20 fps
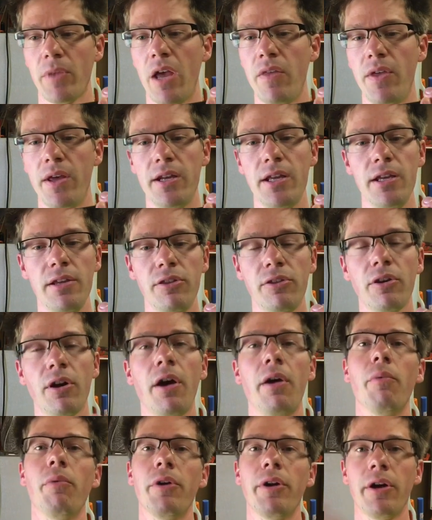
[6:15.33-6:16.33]
that he
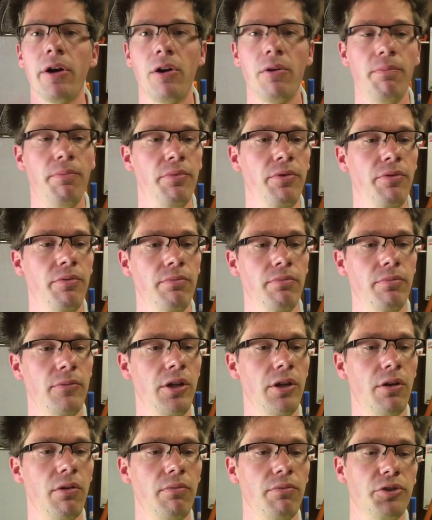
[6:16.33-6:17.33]
thought would help,
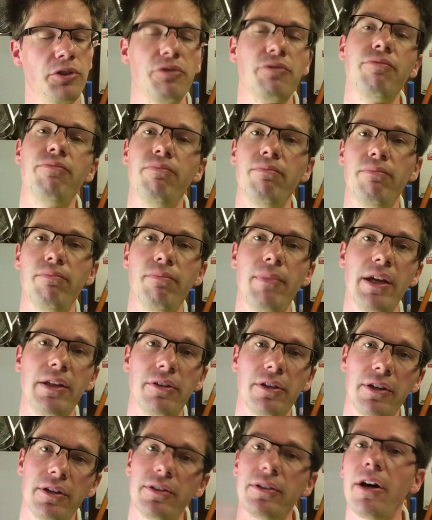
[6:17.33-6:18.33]
you know, just make
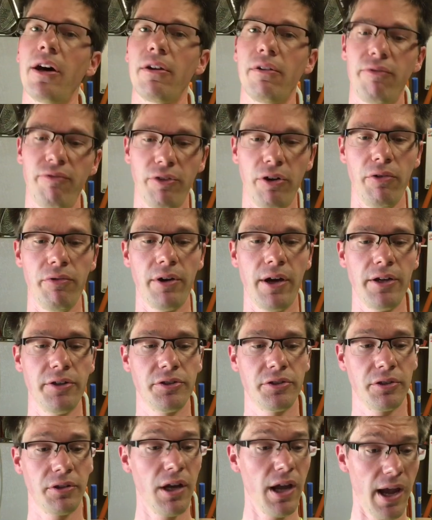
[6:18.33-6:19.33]
the katana flow
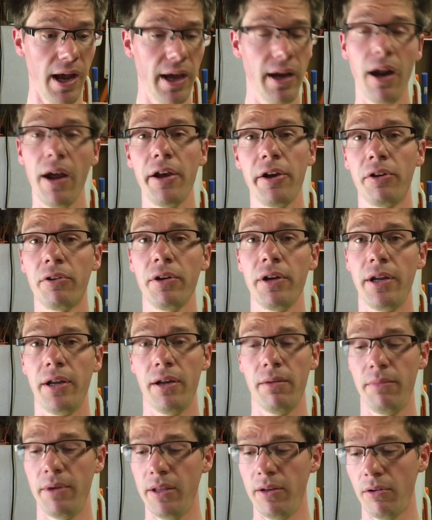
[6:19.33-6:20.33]
nicer. And I
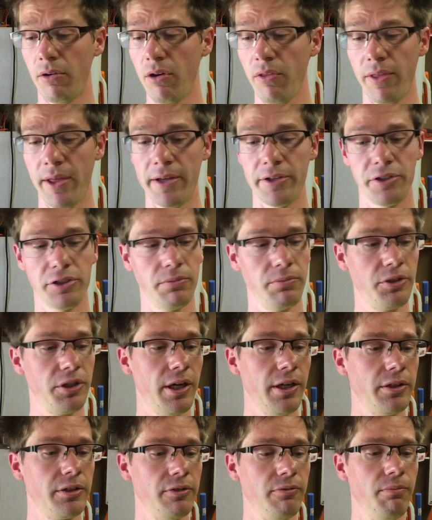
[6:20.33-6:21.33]
agree. I mean, all that's
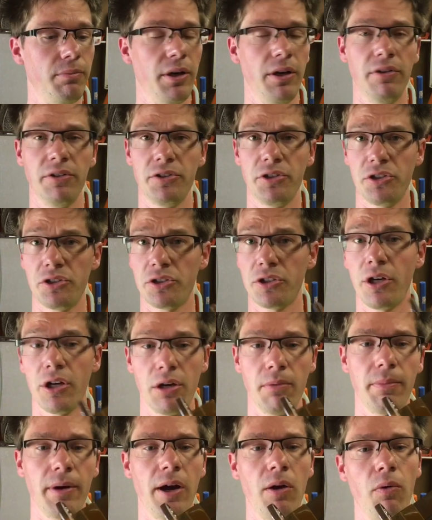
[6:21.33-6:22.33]
subjective, but let's just
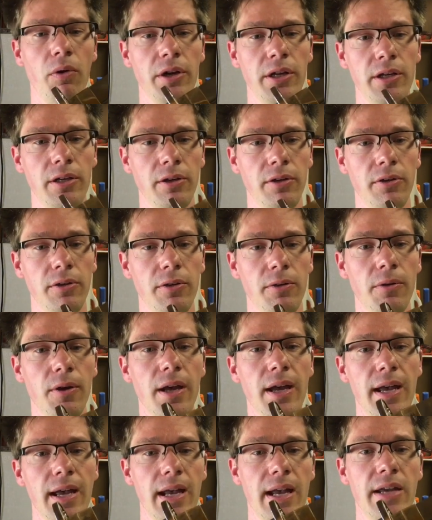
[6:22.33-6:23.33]
talk about what he can do.
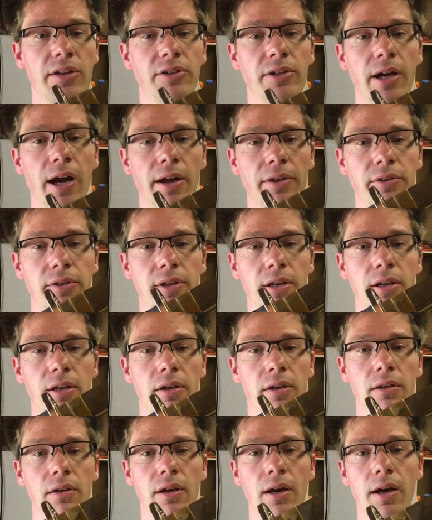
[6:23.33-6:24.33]
He's got
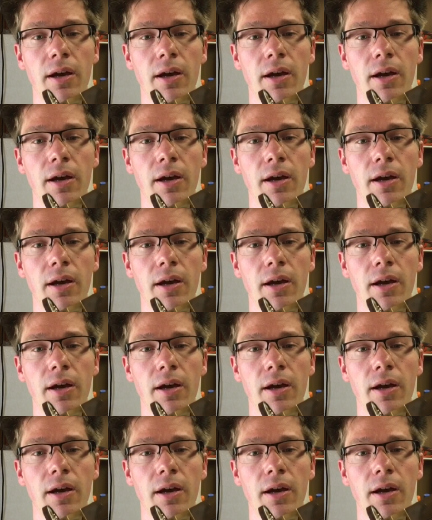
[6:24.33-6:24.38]
the